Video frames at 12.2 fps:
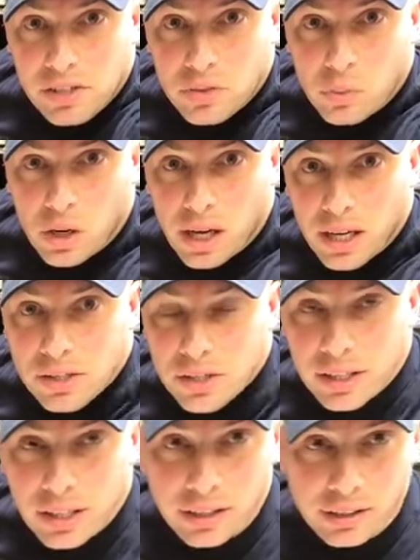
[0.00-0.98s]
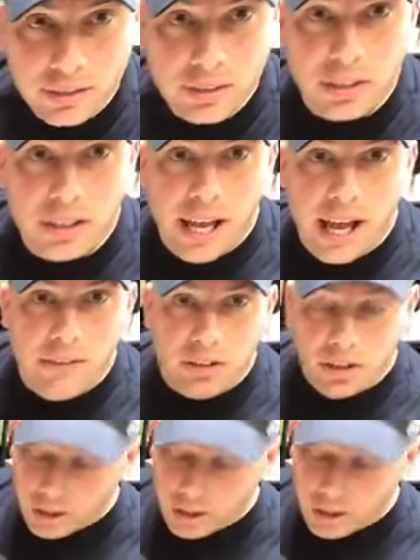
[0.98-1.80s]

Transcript: is watching. Good to have you